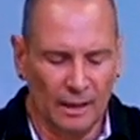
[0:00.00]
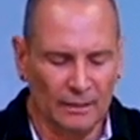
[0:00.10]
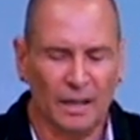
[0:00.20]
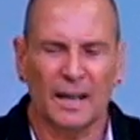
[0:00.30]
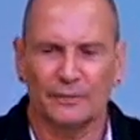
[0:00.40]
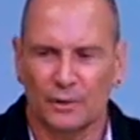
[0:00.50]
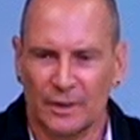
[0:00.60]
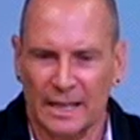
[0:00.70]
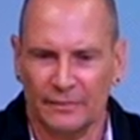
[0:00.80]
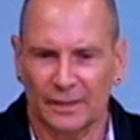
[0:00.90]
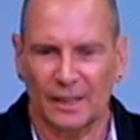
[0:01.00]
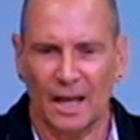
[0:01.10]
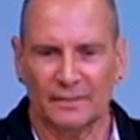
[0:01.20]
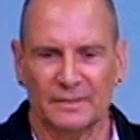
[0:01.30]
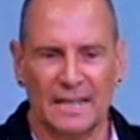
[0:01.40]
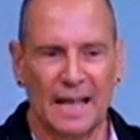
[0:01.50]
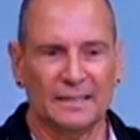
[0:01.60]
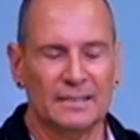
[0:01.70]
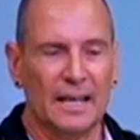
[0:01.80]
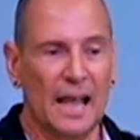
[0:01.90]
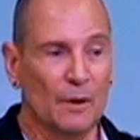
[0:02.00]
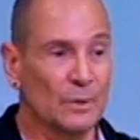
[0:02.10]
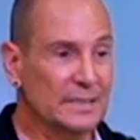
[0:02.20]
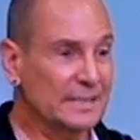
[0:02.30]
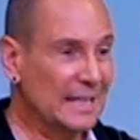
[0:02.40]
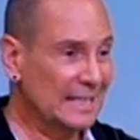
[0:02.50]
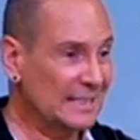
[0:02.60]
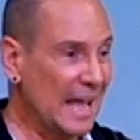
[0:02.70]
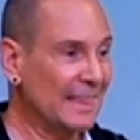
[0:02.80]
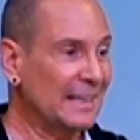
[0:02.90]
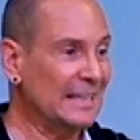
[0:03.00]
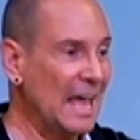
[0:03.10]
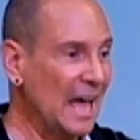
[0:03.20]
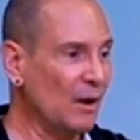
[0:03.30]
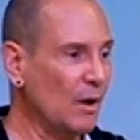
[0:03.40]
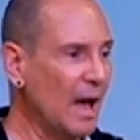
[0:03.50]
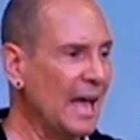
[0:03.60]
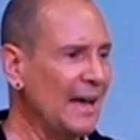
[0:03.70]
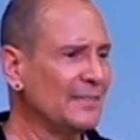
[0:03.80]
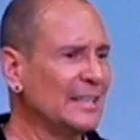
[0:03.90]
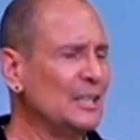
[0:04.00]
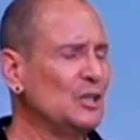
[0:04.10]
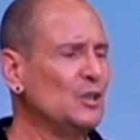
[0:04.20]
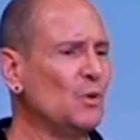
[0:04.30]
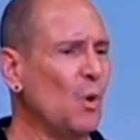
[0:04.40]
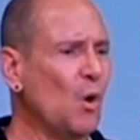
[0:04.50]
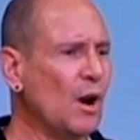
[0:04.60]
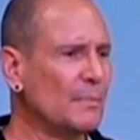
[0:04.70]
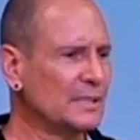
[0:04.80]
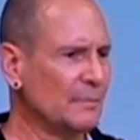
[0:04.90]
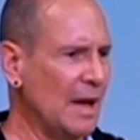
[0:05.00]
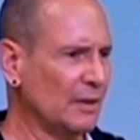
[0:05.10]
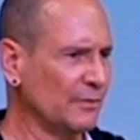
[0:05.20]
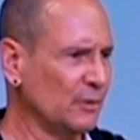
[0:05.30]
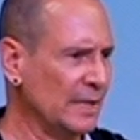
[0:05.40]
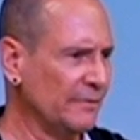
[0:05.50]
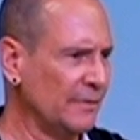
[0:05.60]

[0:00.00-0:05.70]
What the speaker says: a lot of grief and a lot of sadness. And I would say that now I have an enormous amount of grief